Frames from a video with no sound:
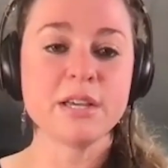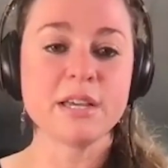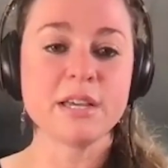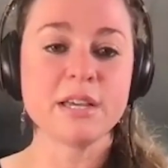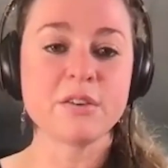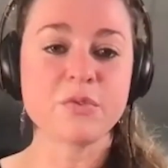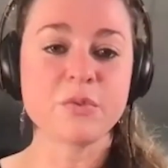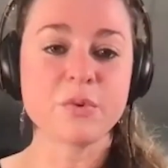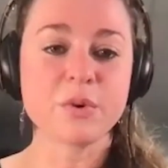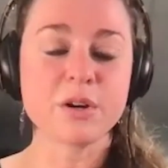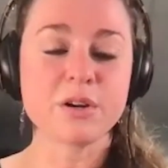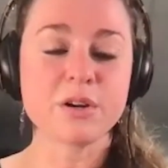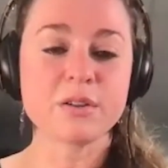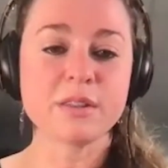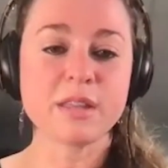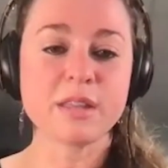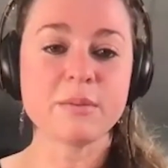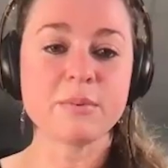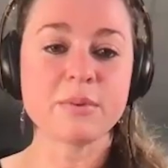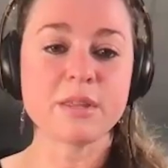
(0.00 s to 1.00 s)
if we're
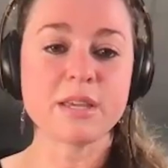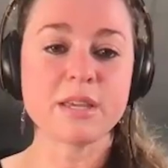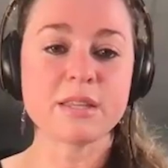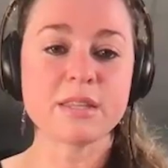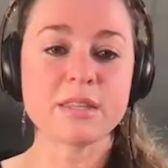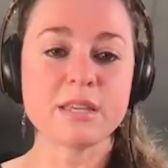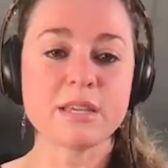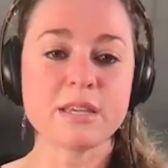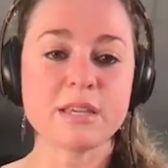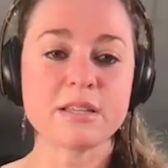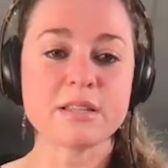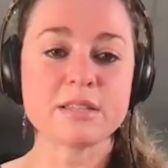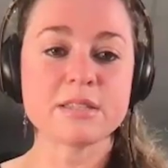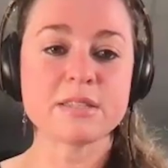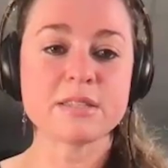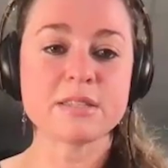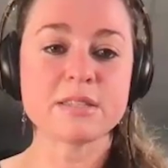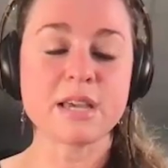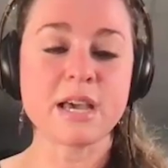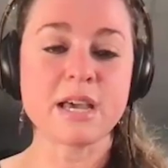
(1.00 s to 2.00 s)
labeling
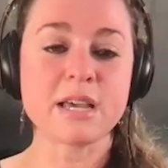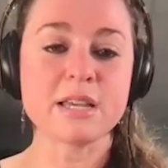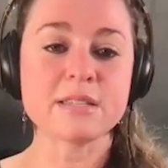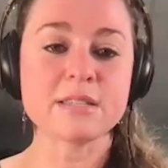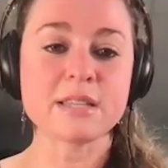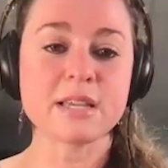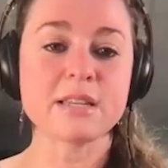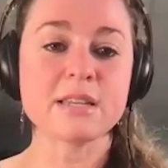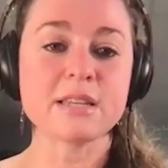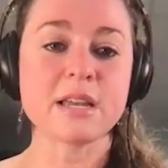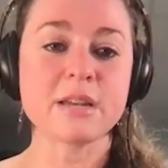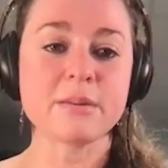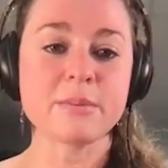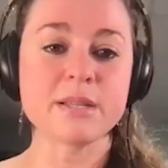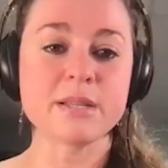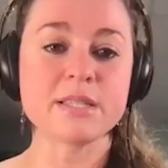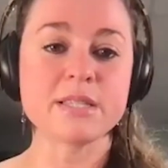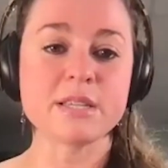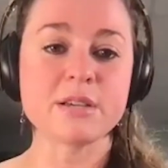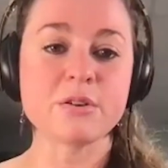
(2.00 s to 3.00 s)
things as like not a
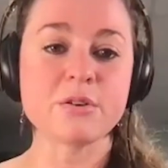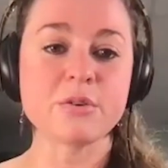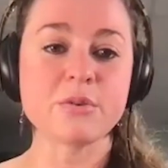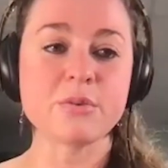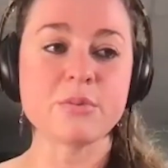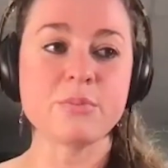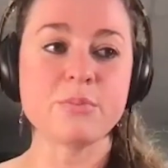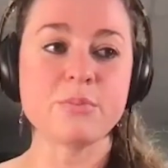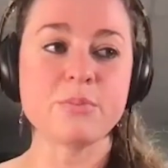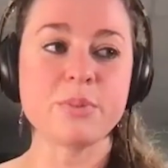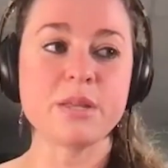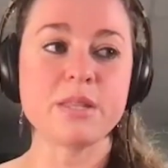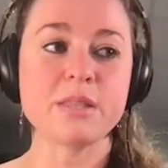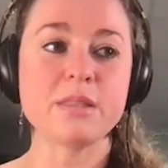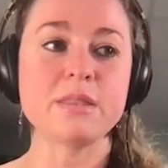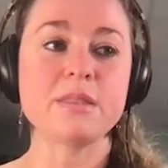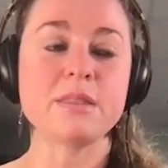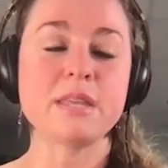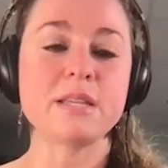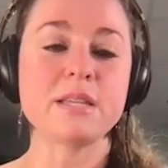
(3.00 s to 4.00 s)
big deal, but
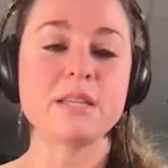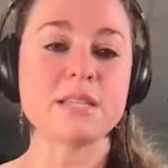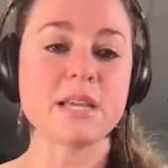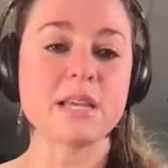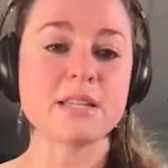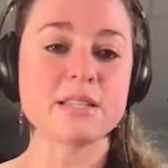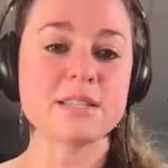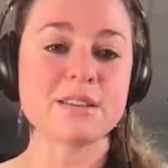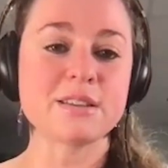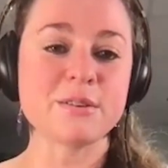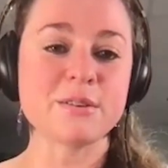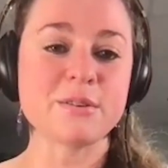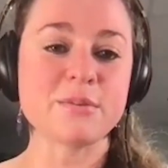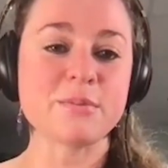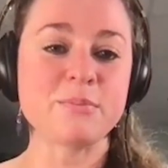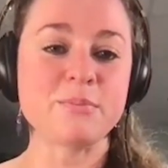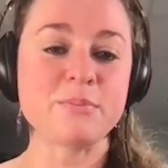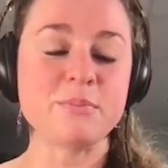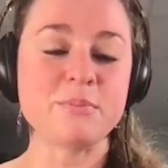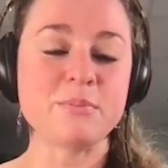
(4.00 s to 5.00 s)
they tend to